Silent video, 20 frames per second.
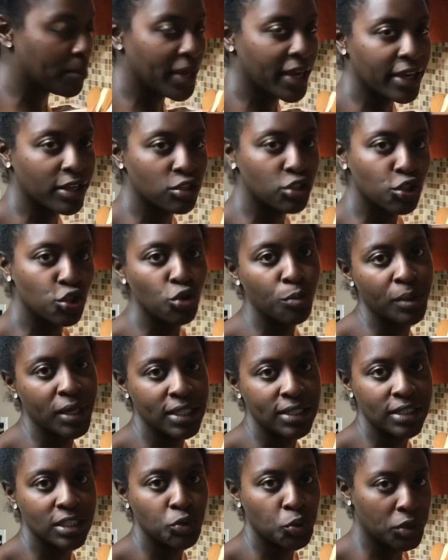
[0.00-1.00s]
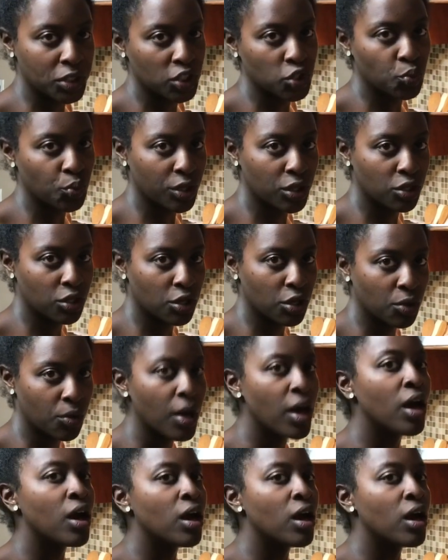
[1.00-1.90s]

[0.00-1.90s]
make 2 pizzas with this one dough.